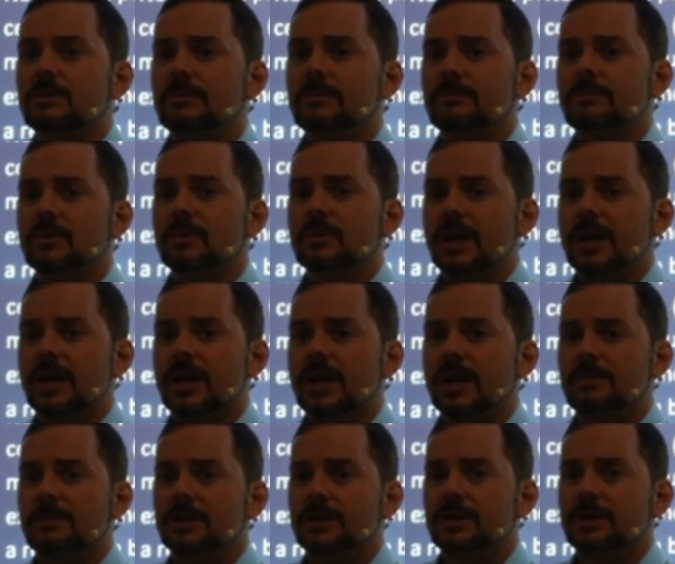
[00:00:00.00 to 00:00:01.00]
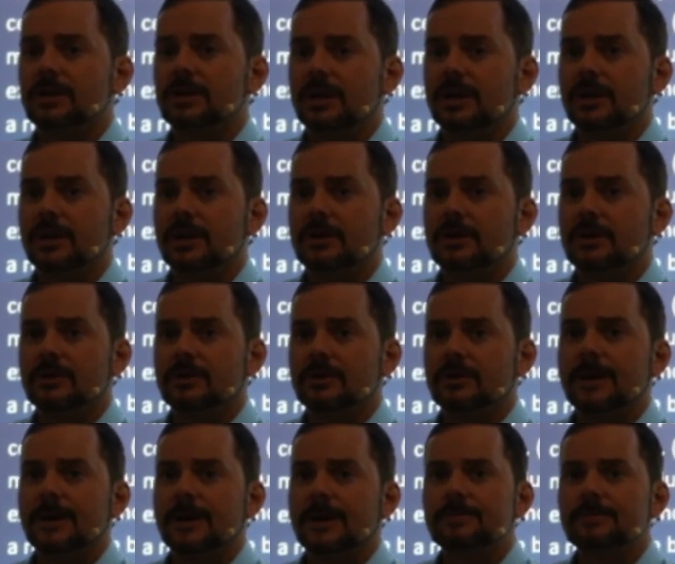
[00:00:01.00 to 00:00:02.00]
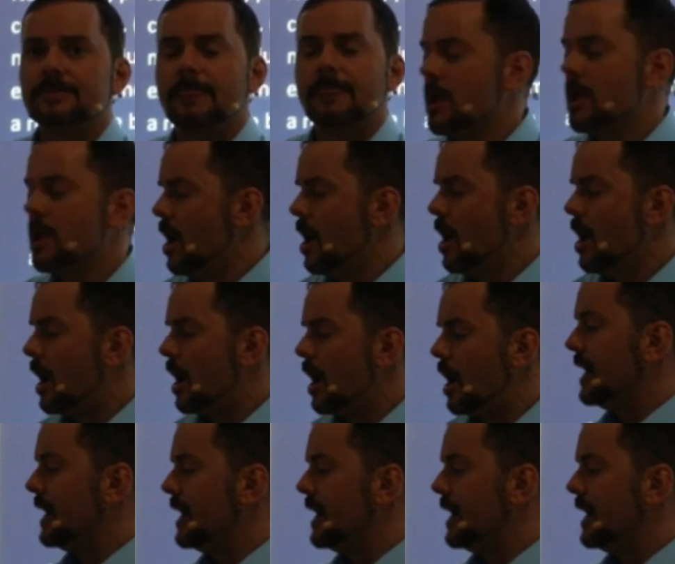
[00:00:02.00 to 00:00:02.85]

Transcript: vocabulary there. Okay. All right,